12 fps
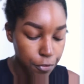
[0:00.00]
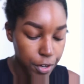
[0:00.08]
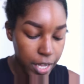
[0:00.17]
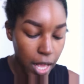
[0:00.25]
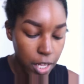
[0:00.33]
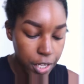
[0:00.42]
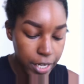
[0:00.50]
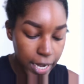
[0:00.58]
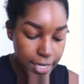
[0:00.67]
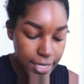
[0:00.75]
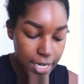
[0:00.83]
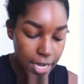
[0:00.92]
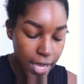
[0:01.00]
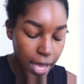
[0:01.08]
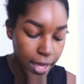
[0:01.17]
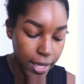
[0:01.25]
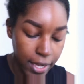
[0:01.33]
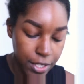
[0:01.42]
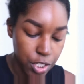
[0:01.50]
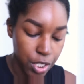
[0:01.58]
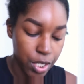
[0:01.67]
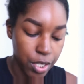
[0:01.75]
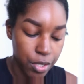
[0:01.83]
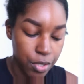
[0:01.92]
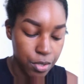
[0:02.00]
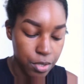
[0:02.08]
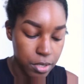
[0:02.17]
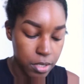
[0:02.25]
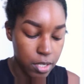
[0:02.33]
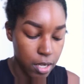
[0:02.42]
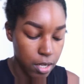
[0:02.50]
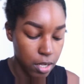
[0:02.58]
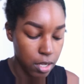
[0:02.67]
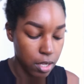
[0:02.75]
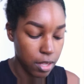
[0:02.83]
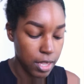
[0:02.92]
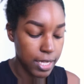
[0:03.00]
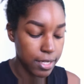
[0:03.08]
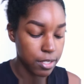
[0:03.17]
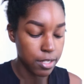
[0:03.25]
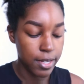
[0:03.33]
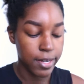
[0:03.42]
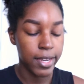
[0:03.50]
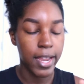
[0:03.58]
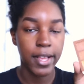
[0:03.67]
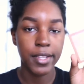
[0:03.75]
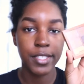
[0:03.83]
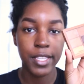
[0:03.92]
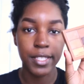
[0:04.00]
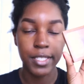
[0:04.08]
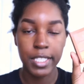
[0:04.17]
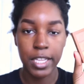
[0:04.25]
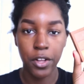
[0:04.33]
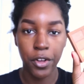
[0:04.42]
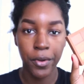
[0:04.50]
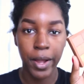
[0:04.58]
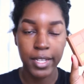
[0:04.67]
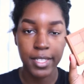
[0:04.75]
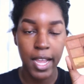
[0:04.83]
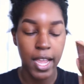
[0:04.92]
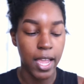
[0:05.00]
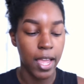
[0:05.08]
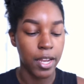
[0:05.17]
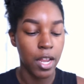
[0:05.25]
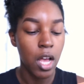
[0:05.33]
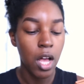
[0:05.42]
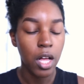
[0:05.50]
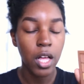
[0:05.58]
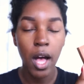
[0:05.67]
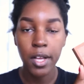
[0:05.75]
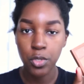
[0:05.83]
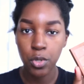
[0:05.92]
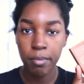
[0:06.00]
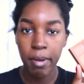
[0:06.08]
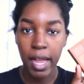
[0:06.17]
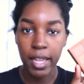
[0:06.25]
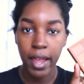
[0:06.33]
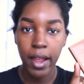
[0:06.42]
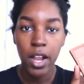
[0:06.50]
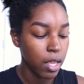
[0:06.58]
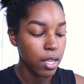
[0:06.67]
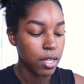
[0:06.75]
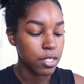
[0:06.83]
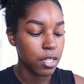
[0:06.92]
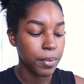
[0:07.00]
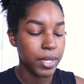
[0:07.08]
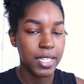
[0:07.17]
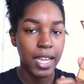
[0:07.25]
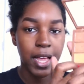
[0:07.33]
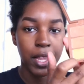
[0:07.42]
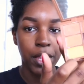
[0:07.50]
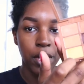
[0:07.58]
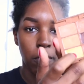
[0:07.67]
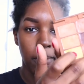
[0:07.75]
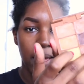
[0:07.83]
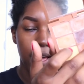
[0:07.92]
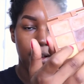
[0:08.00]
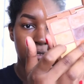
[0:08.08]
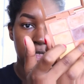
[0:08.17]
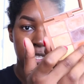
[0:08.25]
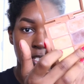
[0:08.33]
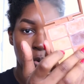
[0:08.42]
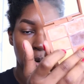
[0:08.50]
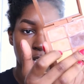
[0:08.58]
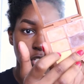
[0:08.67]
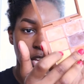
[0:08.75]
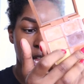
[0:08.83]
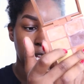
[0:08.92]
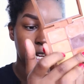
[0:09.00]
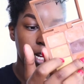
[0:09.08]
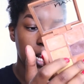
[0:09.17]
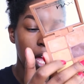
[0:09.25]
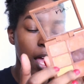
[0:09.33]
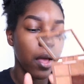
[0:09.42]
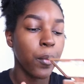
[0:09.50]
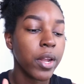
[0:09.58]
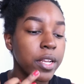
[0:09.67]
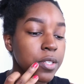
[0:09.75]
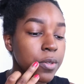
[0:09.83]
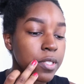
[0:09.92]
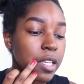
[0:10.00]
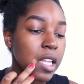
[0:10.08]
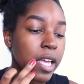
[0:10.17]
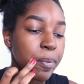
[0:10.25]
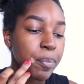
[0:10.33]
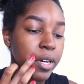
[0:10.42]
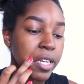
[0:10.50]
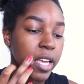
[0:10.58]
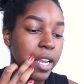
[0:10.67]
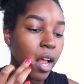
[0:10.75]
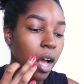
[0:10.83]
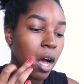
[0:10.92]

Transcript: For color correcting, I like to use this NYX Conceal Correct and Contour palette. So I'm going to take a little bit of this orange color, and what I do is I like put it